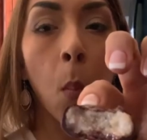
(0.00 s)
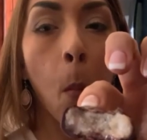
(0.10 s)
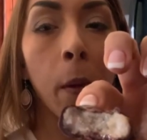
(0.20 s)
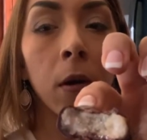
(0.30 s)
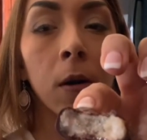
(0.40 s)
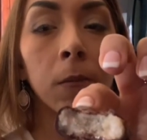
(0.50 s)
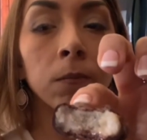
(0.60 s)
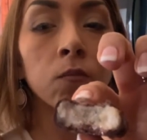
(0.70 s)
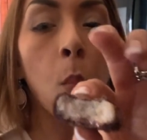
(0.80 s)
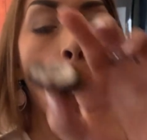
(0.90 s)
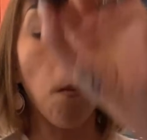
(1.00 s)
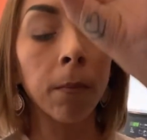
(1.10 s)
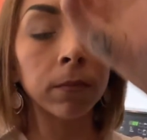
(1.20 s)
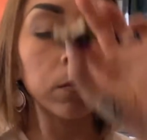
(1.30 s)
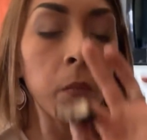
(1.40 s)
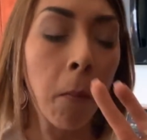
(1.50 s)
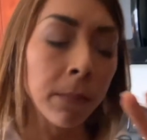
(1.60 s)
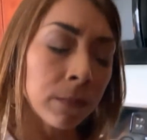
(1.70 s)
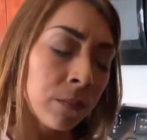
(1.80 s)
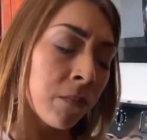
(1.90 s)
Oh my God.
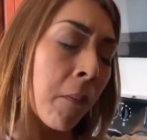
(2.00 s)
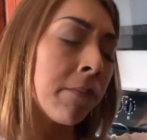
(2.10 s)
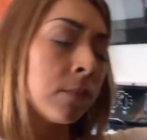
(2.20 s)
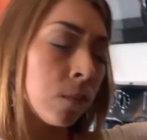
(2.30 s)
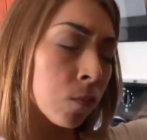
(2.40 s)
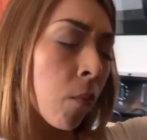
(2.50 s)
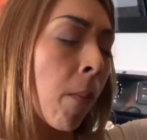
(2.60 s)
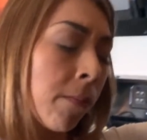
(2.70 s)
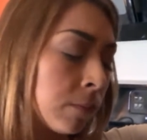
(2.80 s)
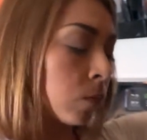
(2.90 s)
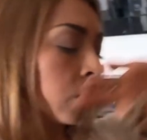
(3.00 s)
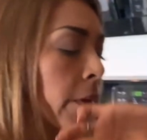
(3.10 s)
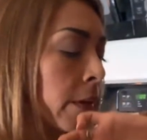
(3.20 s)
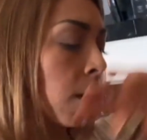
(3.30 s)
Mm -hmm. Mm -hmm.